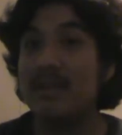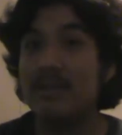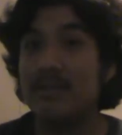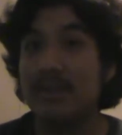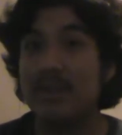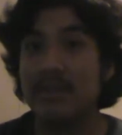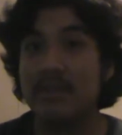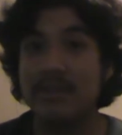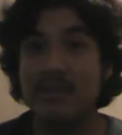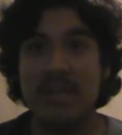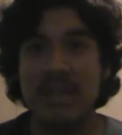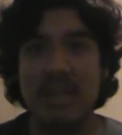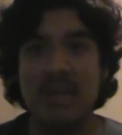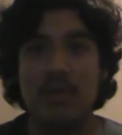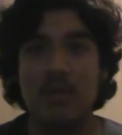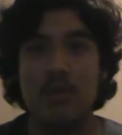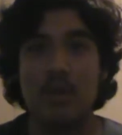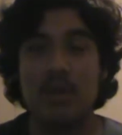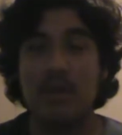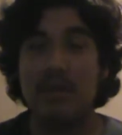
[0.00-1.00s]
doing here today?
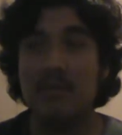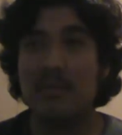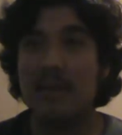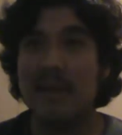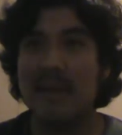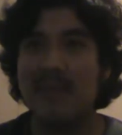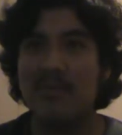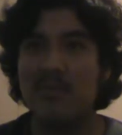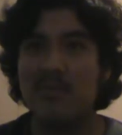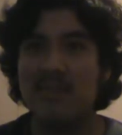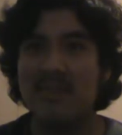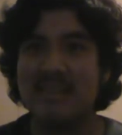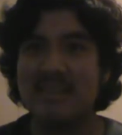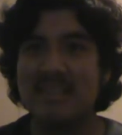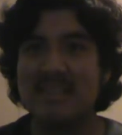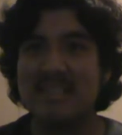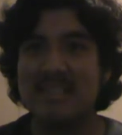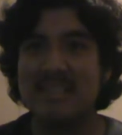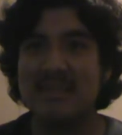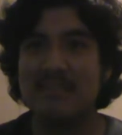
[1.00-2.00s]
Well, I want to
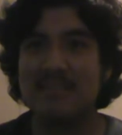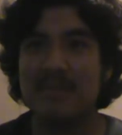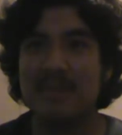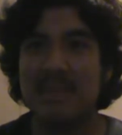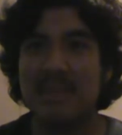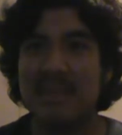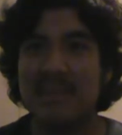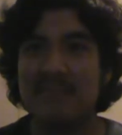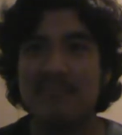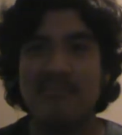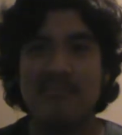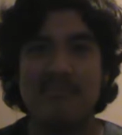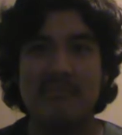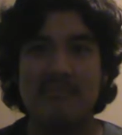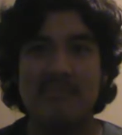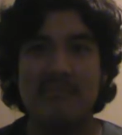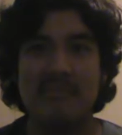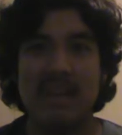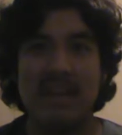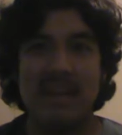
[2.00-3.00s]
explain,
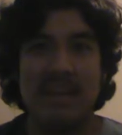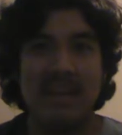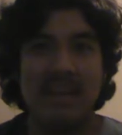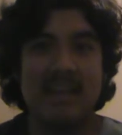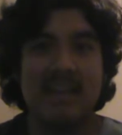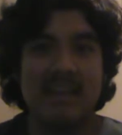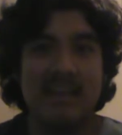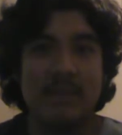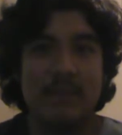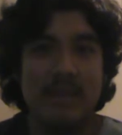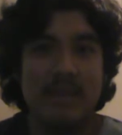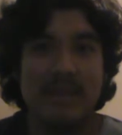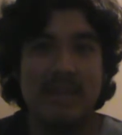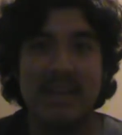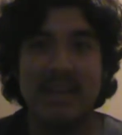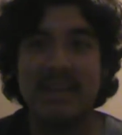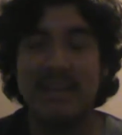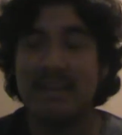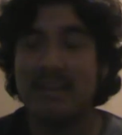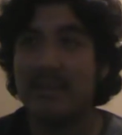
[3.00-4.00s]
how the heck did we
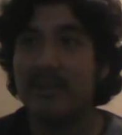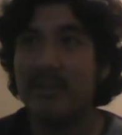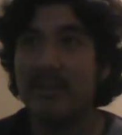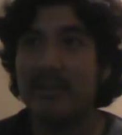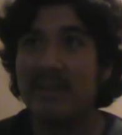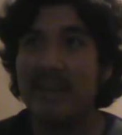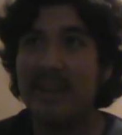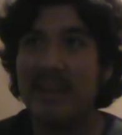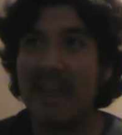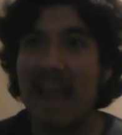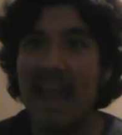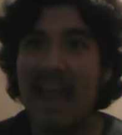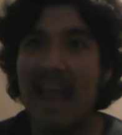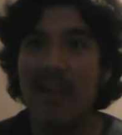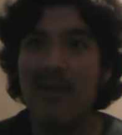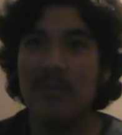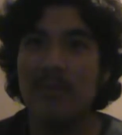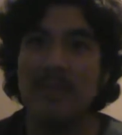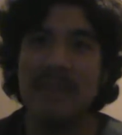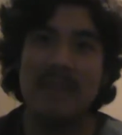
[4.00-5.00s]
get here?
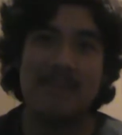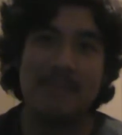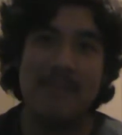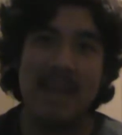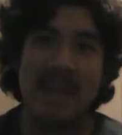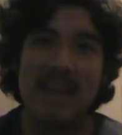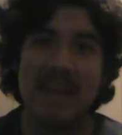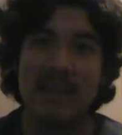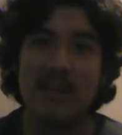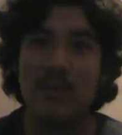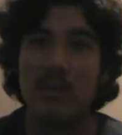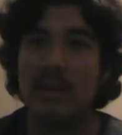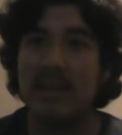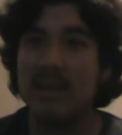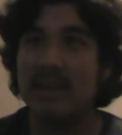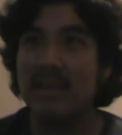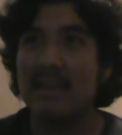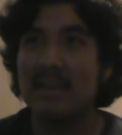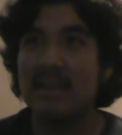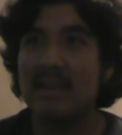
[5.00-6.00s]
How did a
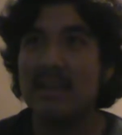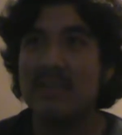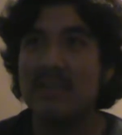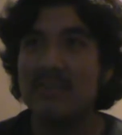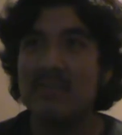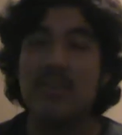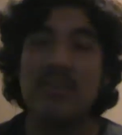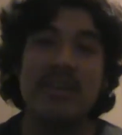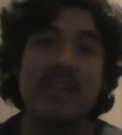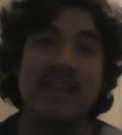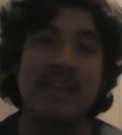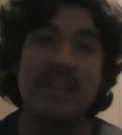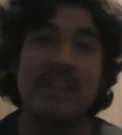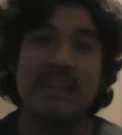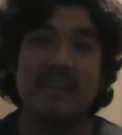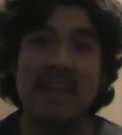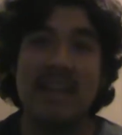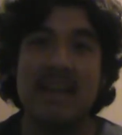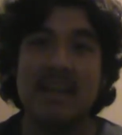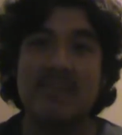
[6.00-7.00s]
penguin start getting
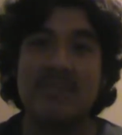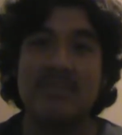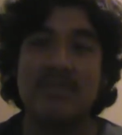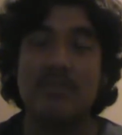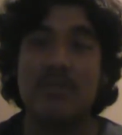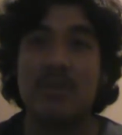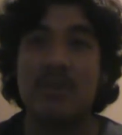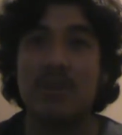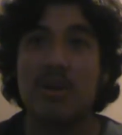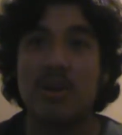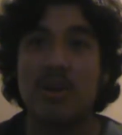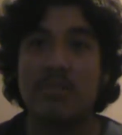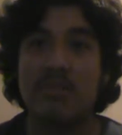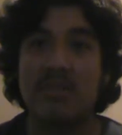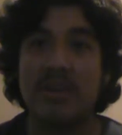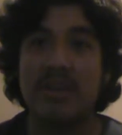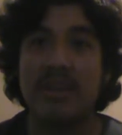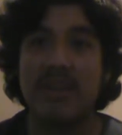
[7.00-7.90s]
attached to a cardboard